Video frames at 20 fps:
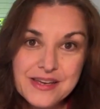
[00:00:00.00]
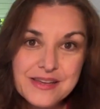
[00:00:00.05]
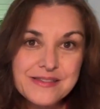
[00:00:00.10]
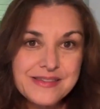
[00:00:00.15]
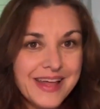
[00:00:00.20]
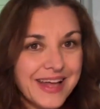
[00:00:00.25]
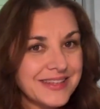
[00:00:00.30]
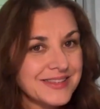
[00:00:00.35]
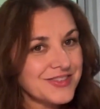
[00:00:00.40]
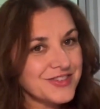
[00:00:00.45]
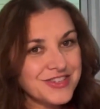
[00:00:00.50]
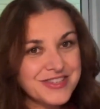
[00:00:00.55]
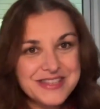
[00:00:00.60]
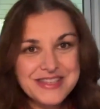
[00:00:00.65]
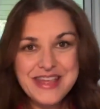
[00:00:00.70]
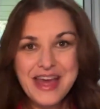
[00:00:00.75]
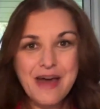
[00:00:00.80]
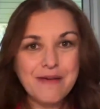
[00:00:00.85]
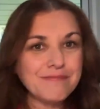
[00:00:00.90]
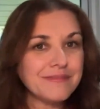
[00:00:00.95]
That's just
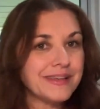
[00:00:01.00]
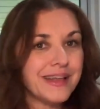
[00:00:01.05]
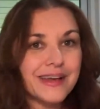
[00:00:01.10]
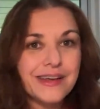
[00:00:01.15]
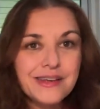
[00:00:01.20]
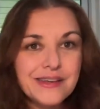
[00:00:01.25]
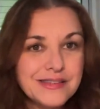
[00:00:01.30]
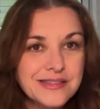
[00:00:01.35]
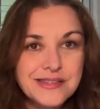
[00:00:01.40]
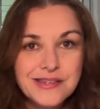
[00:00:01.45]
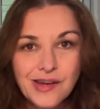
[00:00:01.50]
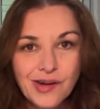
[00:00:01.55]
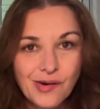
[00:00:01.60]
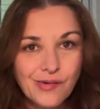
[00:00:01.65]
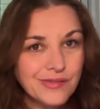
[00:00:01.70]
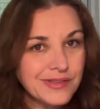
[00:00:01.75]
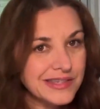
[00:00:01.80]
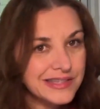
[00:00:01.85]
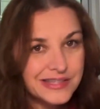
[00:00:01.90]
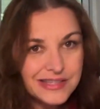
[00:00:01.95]
them letting us know
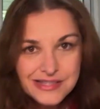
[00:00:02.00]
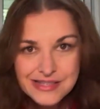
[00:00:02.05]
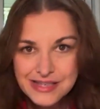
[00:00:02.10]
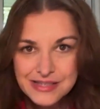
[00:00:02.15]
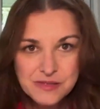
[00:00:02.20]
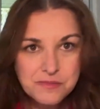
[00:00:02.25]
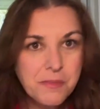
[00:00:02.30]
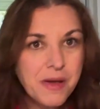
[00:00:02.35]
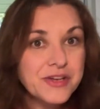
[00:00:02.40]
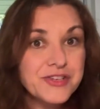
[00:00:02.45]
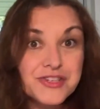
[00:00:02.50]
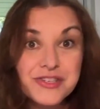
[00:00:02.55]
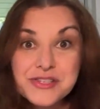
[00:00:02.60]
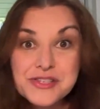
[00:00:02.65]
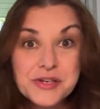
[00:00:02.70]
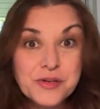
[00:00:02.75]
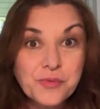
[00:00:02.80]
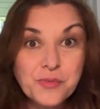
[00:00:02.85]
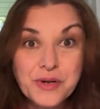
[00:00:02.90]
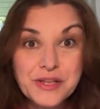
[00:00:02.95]
this is as much as
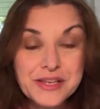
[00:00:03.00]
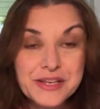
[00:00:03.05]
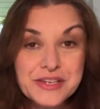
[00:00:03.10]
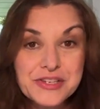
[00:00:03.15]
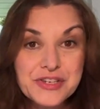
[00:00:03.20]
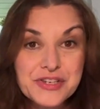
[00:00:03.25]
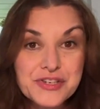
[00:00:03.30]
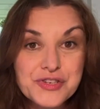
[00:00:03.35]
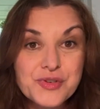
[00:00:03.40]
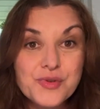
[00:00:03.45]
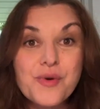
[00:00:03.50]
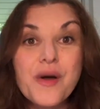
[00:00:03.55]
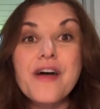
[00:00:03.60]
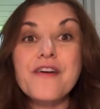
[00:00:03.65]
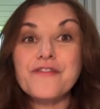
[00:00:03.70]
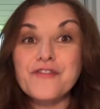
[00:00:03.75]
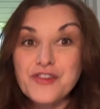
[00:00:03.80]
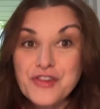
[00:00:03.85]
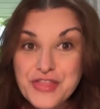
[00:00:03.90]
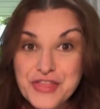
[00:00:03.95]
they're willing to do
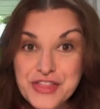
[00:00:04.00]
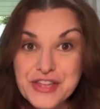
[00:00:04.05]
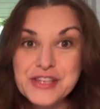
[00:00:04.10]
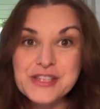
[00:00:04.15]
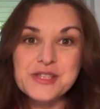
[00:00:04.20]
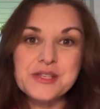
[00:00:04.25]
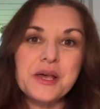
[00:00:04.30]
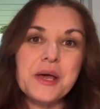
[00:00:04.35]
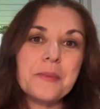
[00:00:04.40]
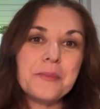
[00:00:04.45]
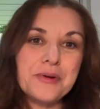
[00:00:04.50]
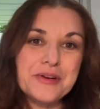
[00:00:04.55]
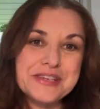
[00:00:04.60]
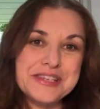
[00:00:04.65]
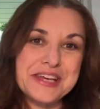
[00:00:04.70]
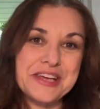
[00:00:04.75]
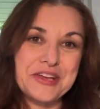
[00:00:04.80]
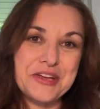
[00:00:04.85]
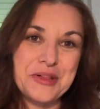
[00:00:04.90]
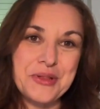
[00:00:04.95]
for this particular
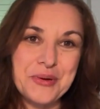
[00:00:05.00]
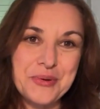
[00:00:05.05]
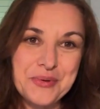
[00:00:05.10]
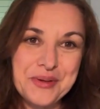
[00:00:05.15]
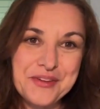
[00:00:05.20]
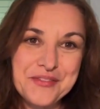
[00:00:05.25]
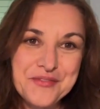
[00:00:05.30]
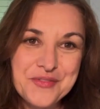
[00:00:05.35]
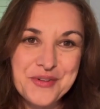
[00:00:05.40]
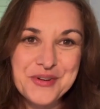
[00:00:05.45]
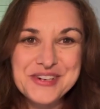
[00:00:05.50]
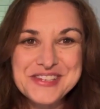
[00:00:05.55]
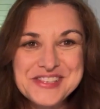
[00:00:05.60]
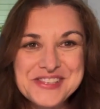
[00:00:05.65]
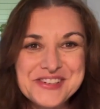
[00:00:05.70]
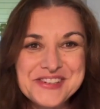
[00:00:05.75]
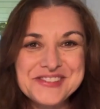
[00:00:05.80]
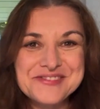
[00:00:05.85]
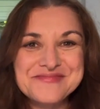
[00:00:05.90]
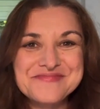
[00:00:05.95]
particular
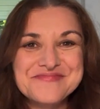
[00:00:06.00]
reinforcer.